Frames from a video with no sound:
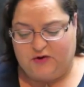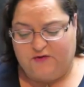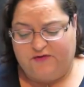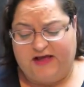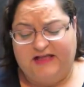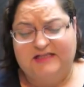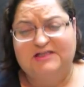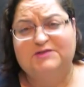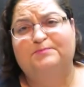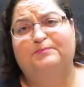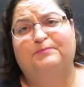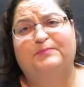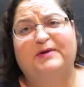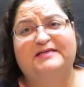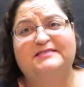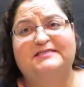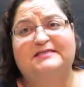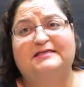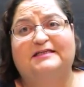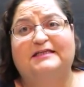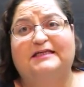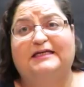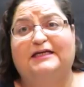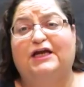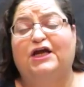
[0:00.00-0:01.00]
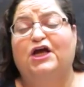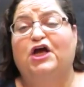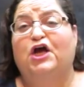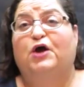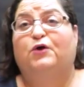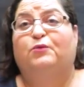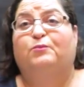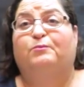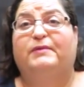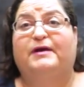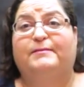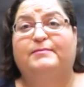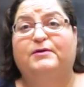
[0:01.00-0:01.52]
So that's basically
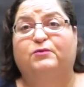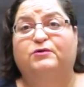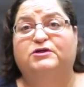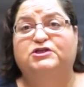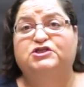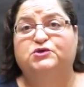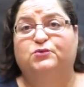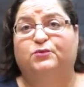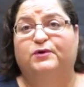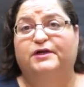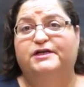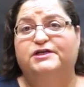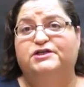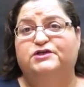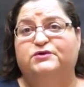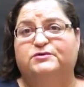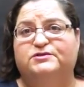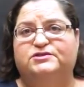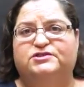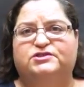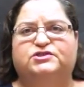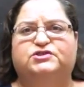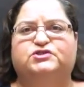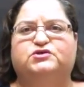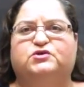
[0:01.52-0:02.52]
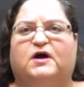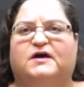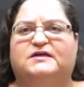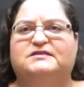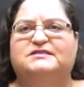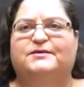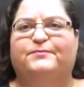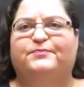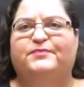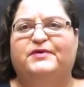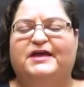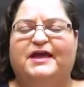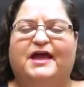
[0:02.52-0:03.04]
maybe what you want to do is just draw
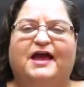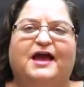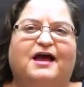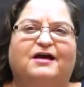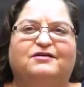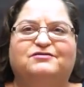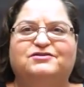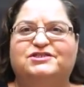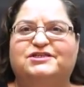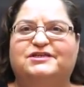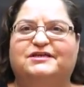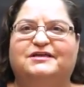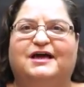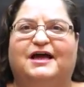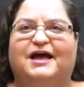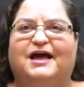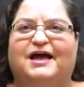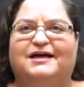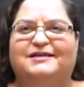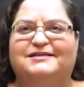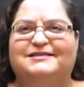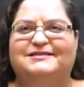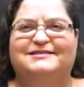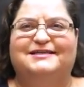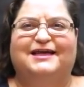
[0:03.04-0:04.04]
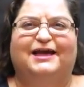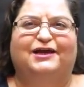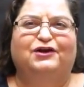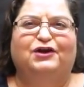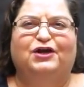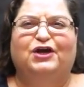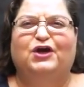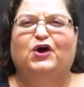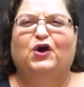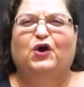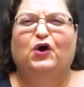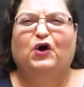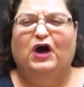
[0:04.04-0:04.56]
something out, uh, decide
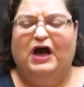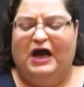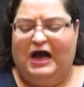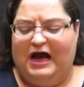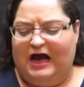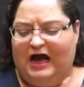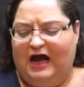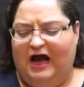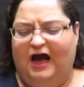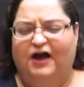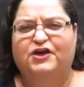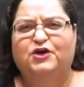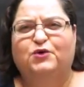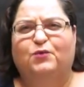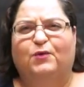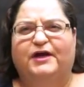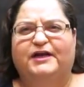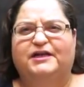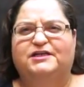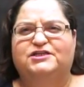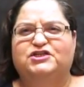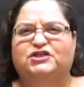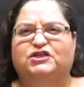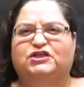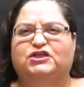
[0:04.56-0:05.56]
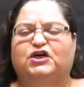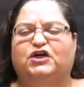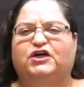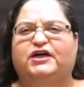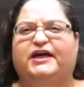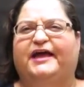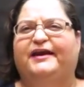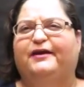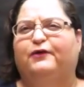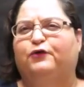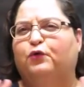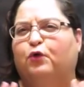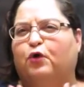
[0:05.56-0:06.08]
how you want it to look.
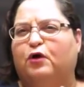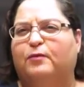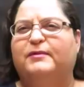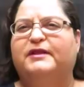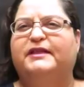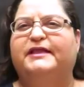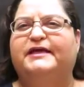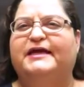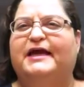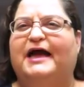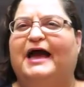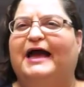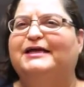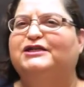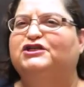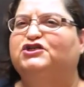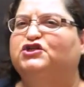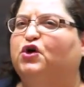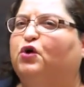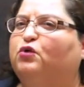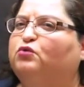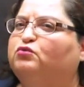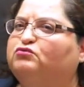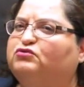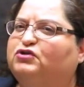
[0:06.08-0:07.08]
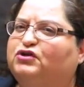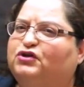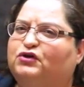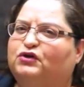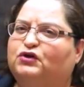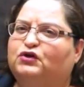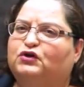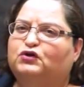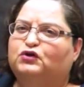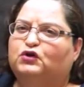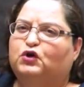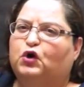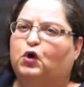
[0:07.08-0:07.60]
And normally I don't
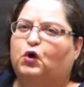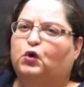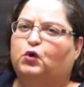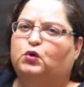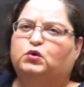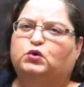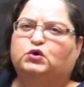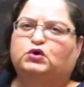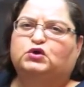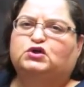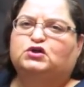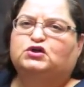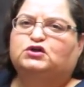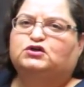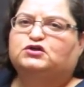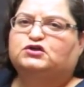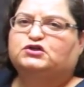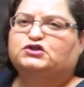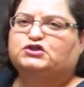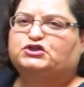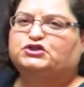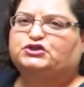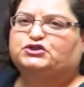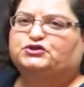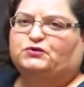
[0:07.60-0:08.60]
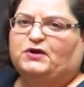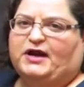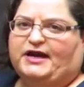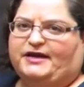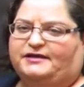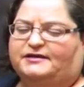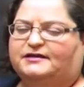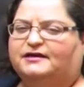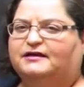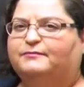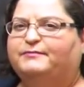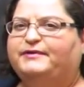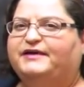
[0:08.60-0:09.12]
go
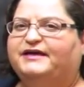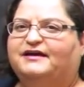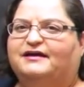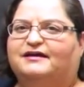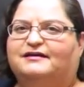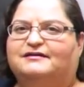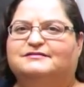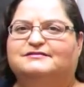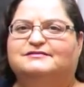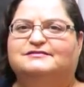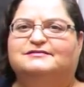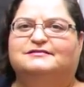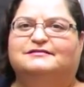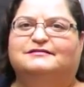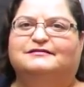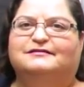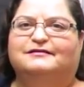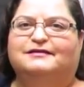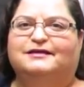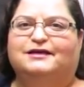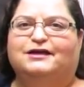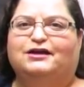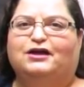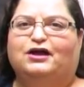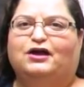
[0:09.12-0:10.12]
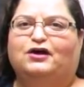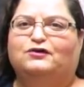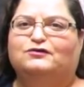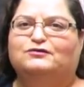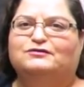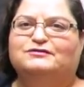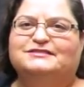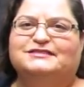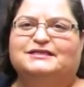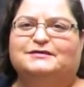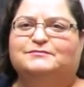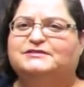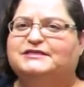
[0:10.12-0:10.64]
straight because you
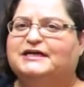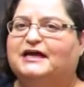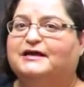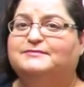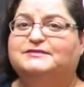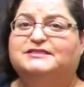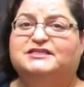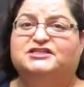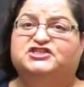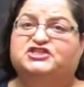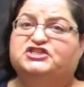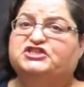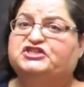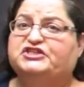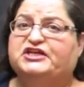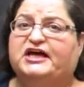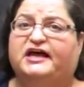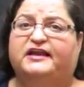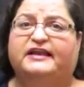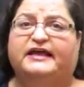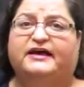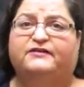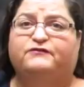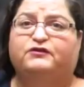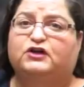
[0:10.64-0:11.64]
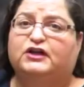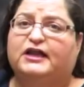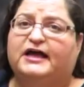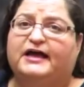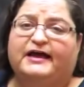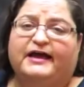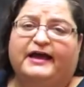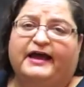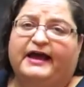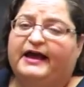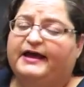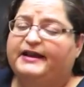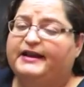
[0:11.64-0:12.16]
know, sometimes it's just not level
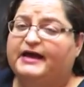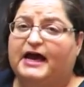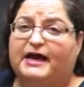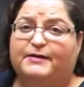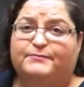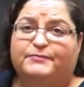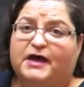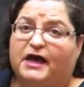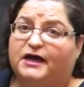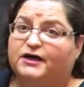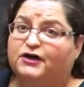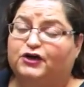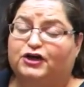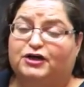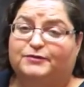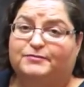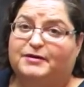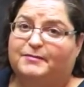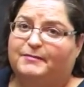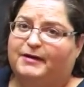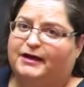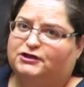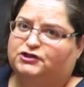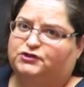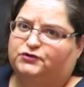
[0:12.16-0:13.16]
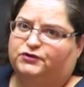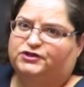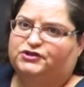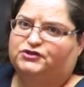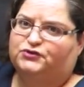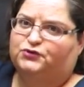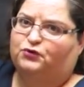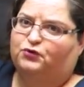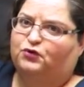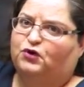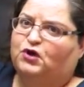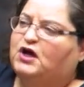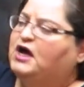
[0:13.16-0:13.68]
and I'm not going to be measuring.
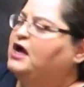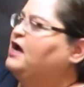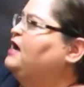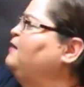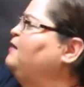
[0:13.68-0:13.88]
So